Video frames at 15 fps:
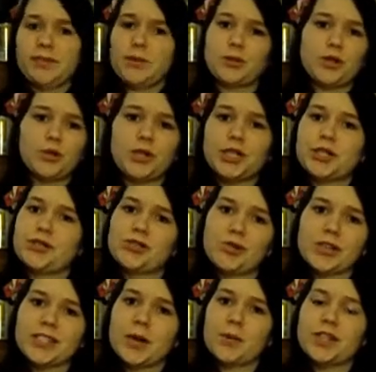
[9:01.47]
There was only two
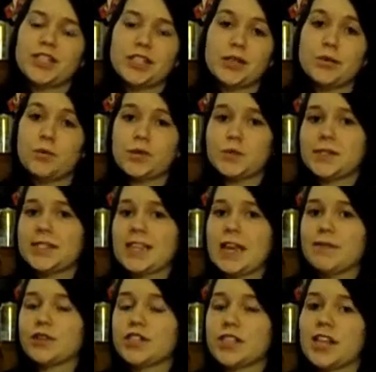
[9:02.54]
stores I went to, which was
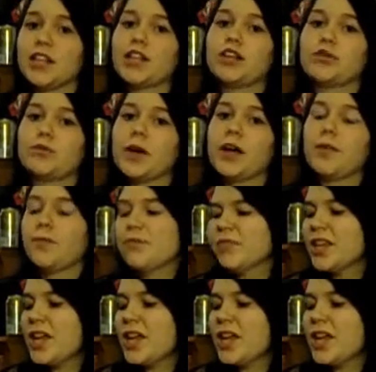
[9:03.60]
Savers and Goodwill.